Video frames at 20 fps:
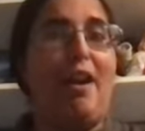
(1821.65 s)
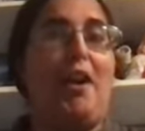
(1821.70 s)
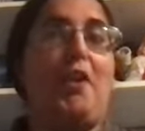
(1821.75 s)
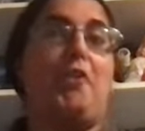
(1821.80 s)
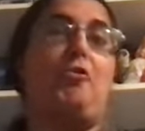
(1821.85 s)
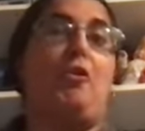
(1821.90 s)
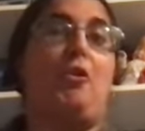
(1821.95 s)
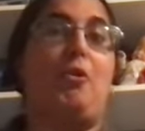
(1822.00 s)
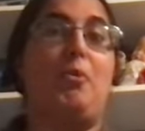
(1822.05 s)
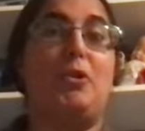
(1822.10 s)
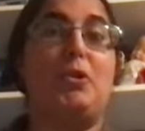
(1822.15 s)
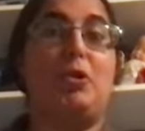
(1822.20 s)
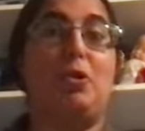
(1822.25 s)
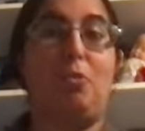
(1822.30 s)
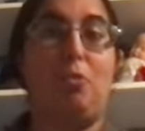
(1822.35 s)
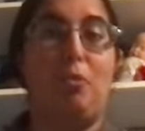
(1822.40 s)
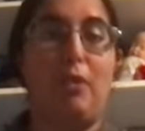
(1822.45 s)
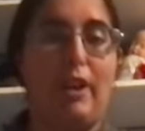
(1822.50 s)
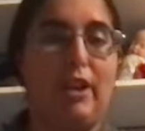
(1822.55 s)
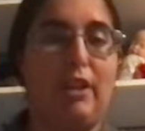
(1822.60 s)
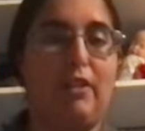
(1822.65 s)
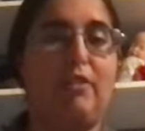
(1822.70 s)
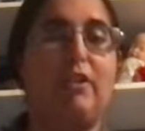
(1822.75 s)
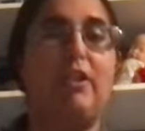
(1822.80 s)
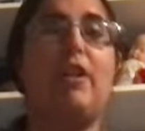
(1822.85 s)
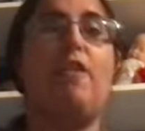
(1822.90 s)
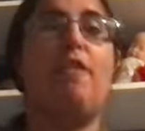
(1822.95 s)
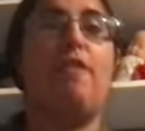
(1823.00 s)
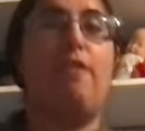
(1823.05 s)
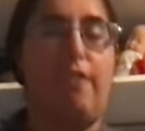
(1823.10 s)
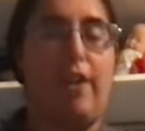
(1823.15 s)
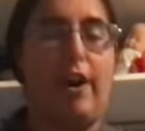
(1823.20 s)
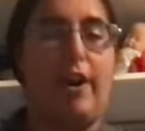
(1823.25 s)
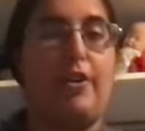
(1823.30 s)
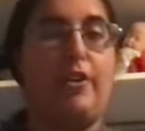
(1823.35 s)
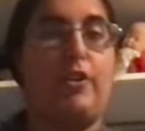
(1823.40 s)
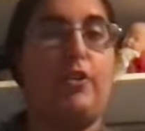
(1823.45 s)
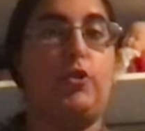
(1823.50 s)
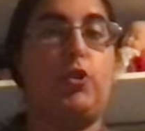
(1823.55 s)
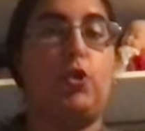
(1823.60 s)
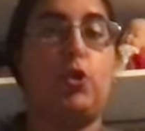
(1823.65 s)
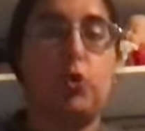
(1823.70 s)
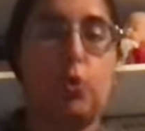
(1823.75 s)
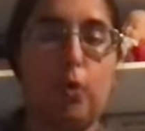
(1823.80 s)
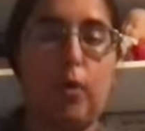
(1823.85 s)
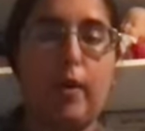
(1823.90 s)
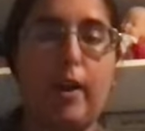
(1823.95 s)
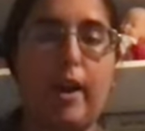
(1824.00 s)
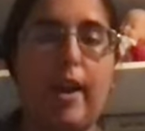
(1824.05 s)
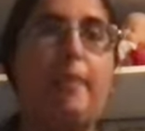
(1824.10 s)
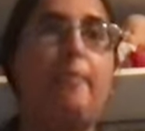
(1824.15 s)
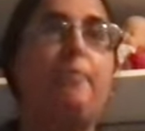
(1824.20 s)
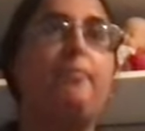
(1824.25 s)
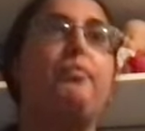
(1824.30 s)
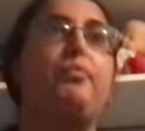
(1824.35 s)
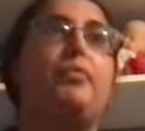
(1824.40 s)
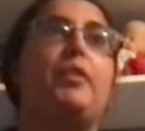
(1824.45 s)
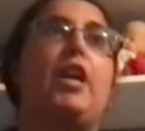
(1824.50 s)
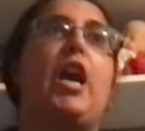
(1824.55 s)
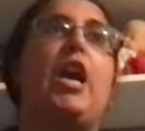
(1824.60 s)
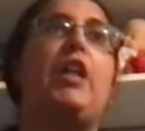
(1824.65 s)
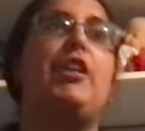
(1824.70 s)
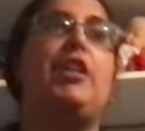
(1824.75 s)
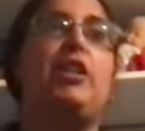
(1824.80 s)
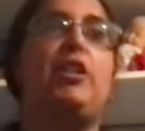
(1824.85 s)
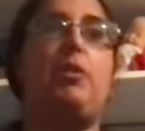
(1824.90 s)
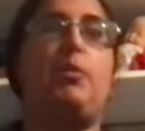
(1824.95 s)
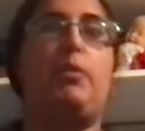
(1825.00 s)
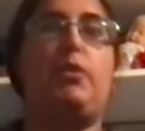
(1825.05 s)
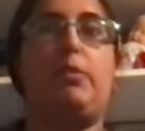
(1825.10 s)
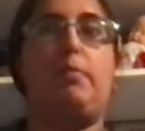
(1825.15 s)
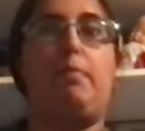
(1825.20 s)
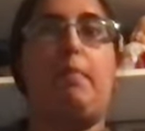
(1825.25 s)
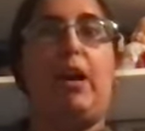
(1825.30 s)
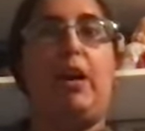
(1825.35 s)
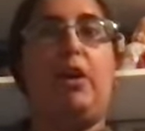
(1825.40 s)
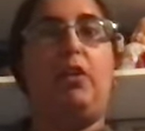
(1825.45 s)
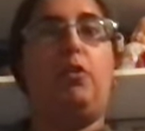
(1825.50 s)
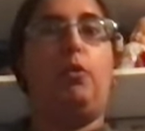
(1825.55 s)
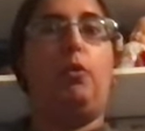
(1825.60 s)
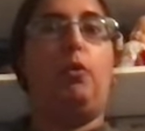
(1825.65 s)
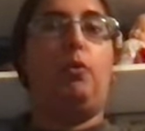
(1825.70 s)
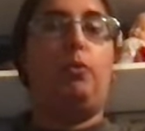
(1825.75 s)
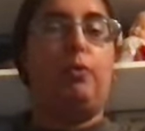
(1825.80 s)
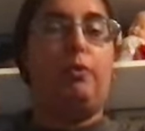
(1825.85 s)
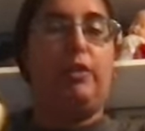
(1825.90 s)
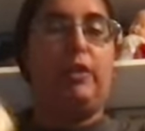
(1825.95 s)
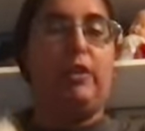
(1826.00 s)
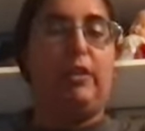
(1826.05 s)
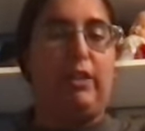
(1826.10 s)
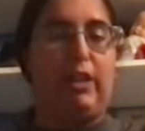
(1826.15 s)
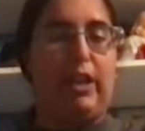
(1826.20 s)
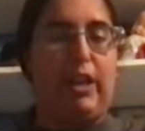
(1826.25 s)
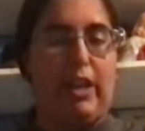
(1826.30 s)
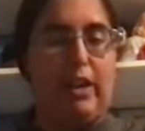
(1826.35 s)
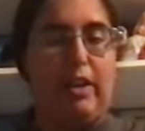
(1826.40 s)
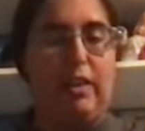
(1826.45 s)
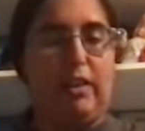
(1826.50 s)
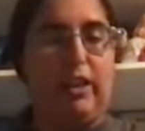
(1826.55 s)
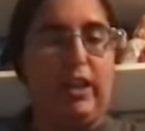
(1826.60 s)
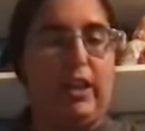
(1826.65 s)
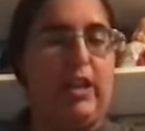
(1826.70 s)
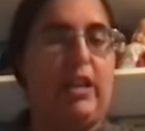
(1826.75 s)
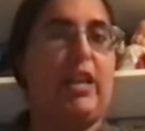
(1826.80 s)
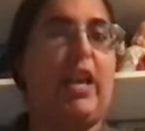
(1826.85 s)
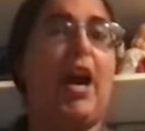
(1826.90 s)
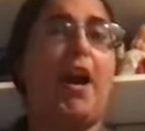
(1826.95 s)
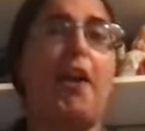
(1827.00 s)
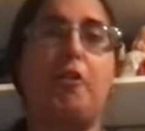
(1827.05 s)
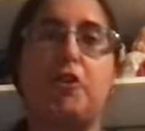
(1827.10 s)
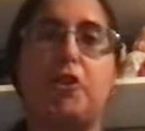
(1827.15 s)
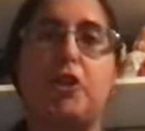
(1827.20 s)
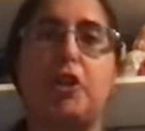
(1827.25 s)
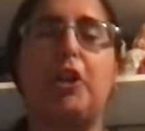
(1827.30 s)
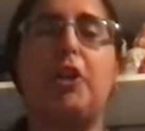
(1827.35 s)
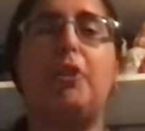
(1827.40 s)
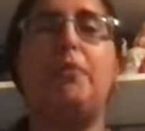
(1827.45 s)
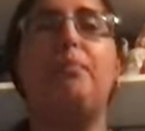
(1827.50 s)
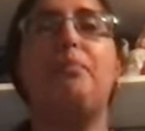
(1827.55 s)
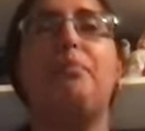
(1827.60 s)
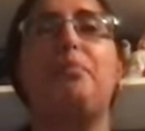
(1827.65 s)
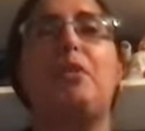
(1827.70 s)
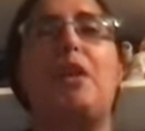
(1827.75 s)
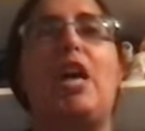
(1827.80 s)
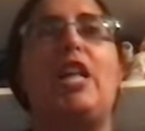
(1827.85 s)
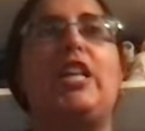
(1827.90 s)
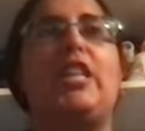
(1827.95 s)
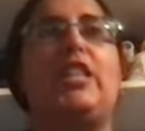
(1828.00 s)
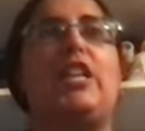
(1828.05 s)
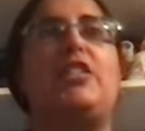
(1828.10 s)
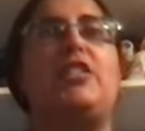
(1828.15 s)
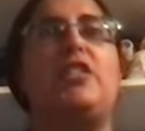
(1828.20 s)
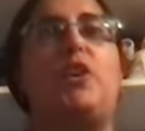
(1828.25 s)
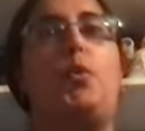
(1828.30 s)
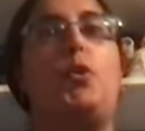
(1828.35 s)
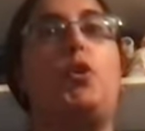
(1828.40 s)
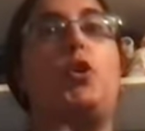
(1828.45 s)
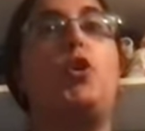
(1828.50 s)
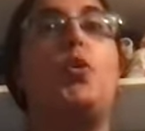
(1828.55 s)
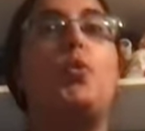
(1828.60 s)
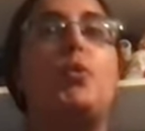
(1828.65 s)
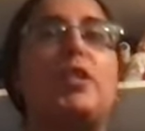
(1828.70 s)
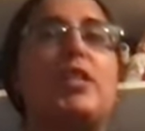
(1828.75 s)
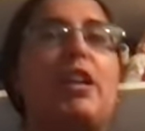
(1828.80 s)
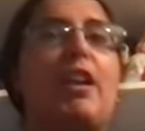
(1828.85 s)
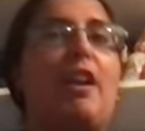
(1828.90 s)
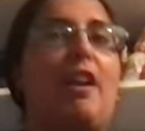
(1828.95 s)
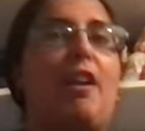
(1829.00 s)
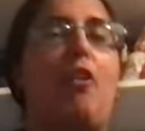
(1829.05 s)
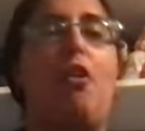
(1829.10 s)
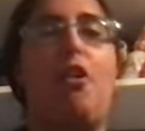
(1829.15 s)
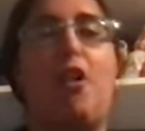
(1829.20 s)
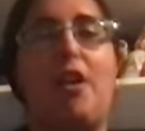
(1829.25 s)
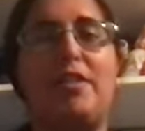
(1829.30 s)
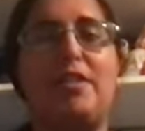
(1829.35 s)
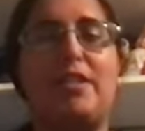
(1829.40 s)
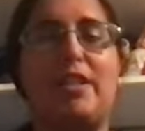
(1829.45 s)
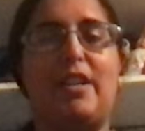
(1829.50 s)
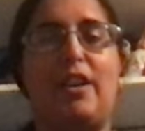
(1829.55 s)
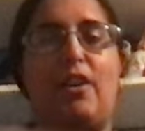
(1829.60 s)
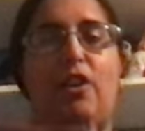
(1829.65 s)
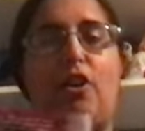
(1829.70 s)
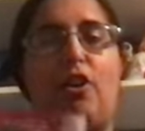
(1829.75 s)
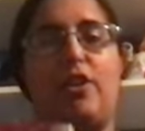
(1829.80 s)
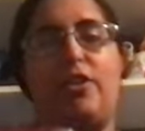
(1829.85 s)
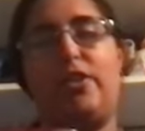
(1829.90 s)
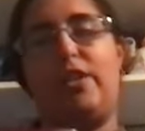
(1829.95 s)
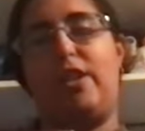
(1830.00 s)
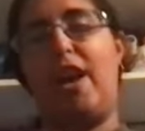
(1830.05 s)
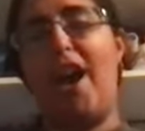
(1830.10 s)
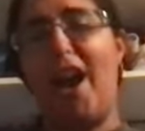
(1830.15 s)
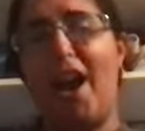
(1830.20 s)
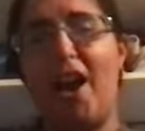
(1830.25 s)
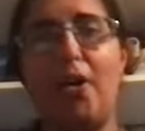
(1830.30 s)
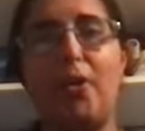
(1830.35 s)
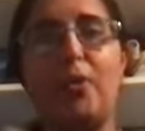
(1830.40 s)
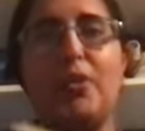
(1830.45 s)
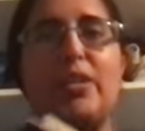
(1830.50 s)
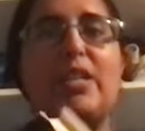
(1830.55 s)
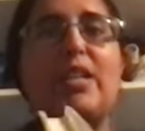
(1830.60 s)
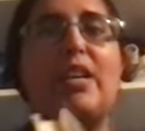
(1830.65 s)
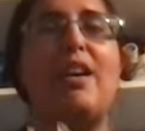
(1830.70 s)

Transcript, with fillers: I thought it was a really, really fun story. I like that there was a male lead, lead character. I like that it dealt with ghosting and haunted and a haunted house.